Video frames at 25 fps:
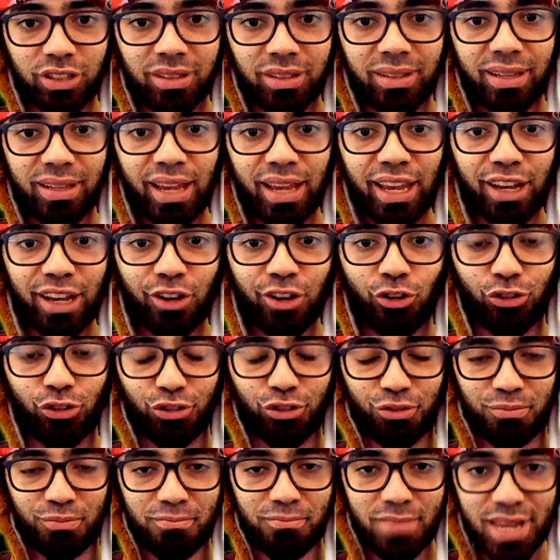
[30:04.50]
they could
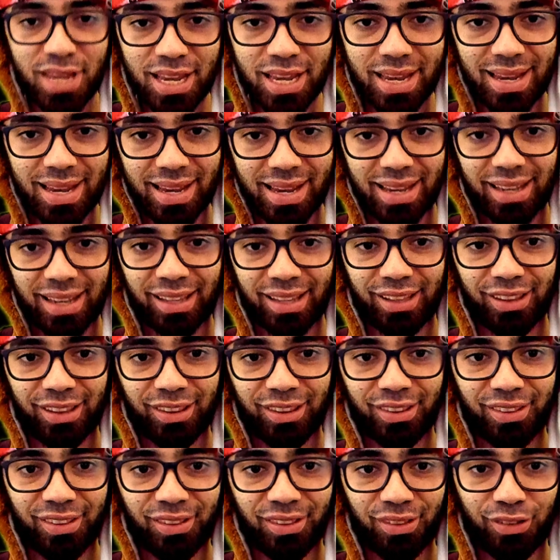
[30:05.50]
me
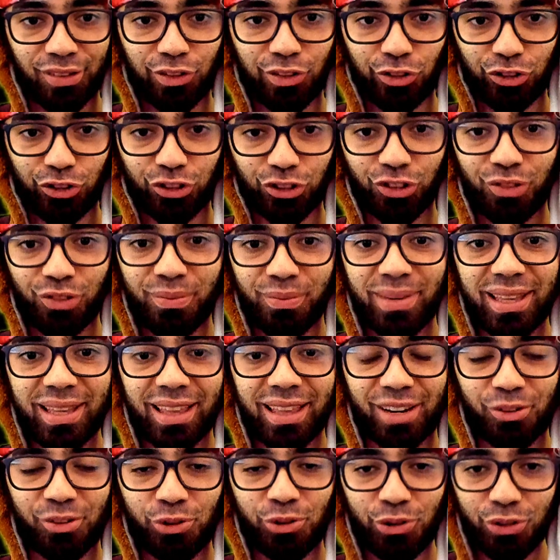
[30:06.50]
to show me
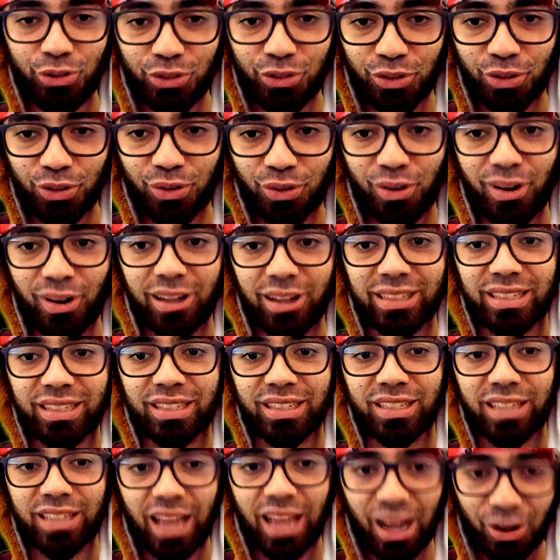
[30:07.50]
Naruto and
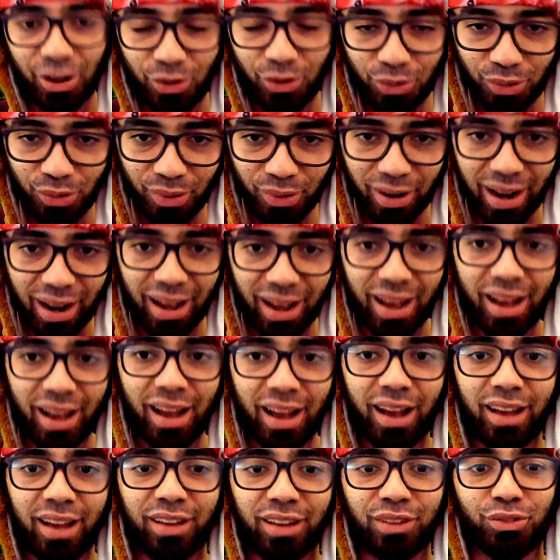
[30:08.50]
Sakura
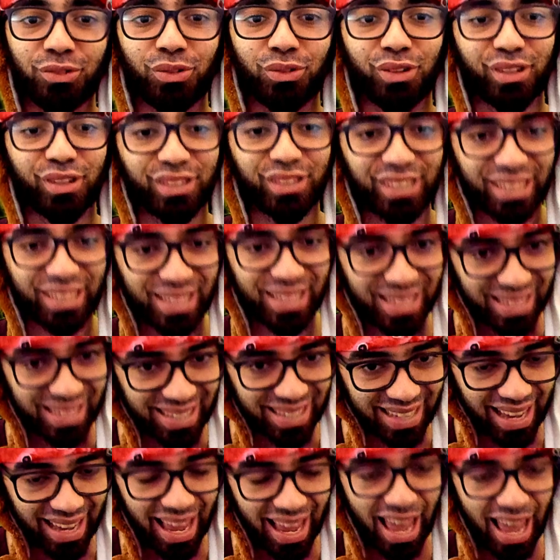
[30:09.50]
and Ruka
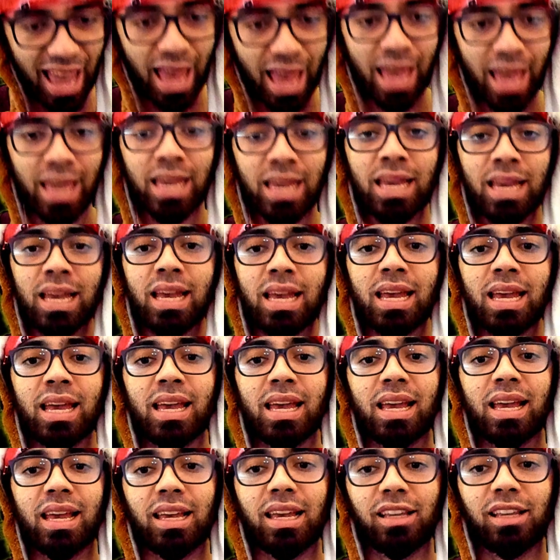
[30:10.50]
Sensei
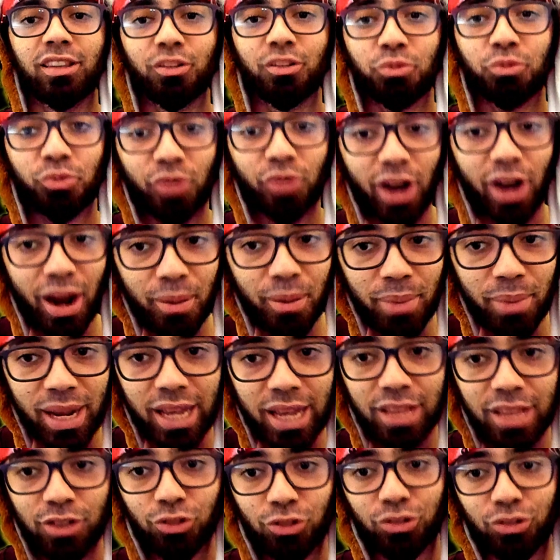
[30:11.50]
eating
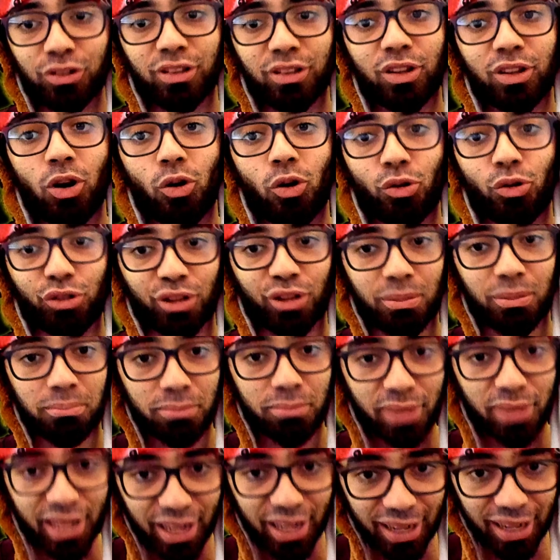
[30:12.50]
ramen on or the
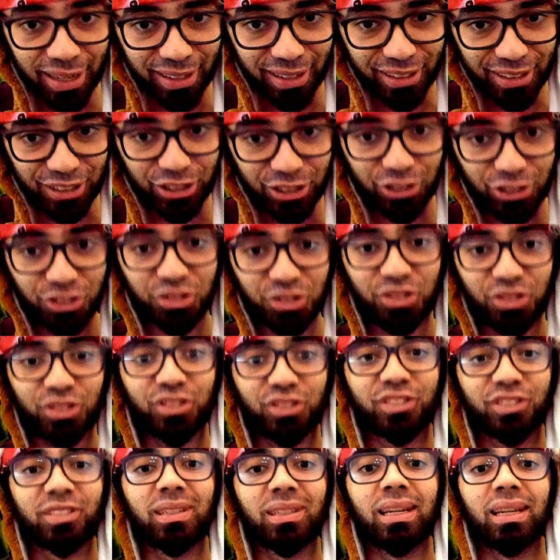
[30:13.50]
bells
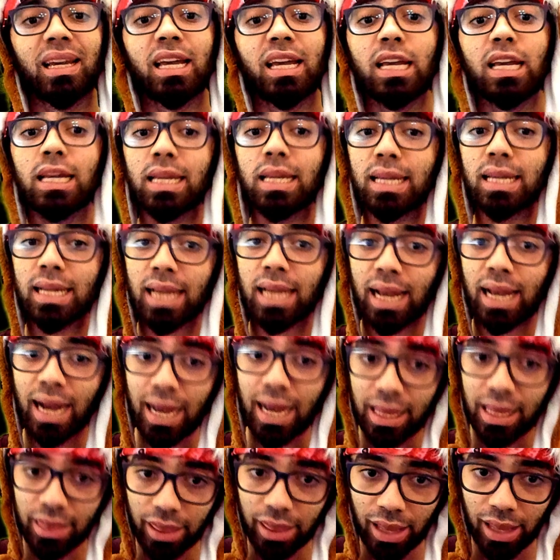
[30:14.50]

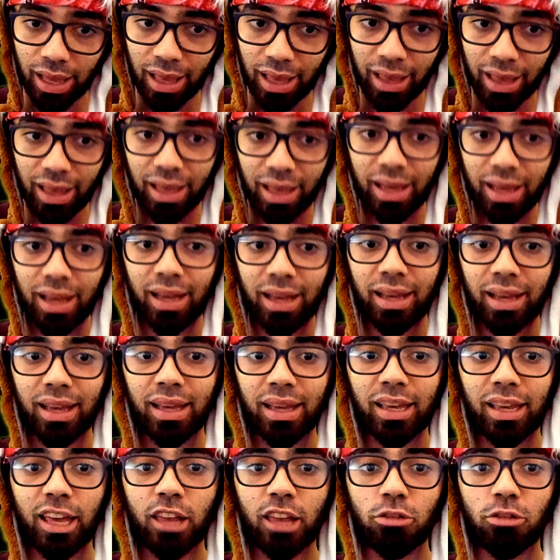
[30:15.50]
kinda
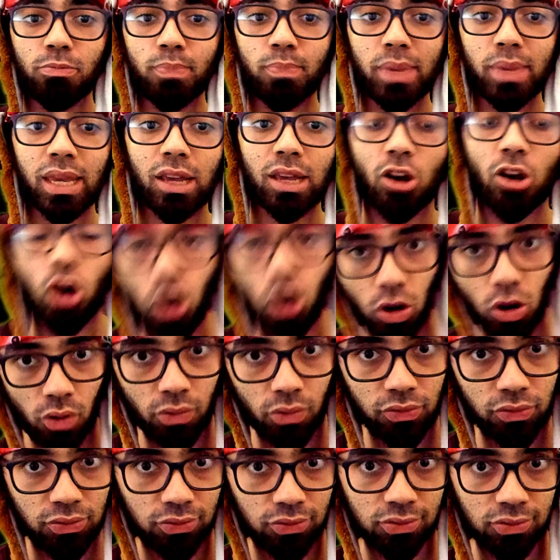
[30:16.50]
get me
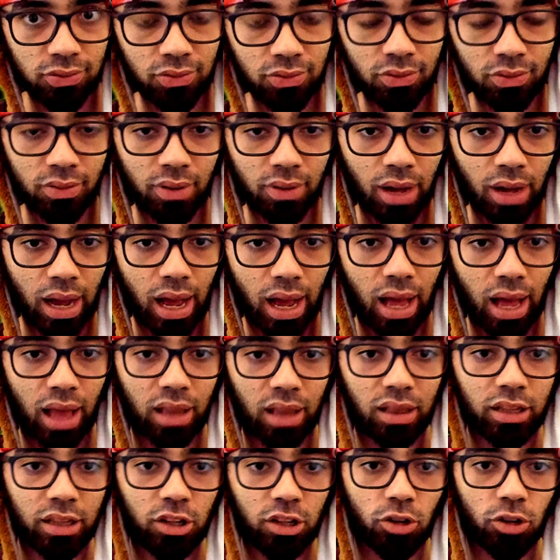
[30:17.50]
off a
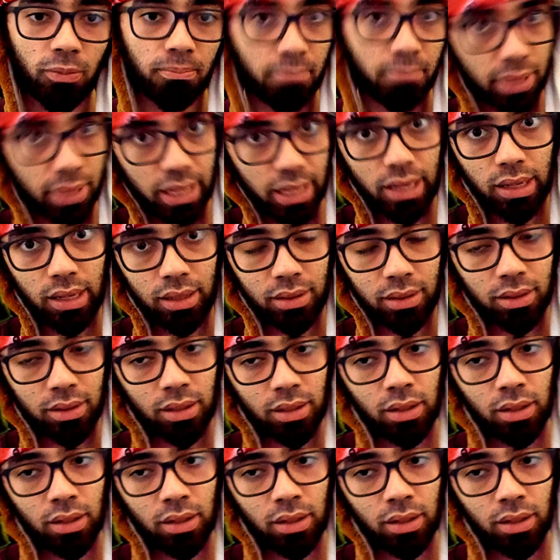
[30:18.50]
little bit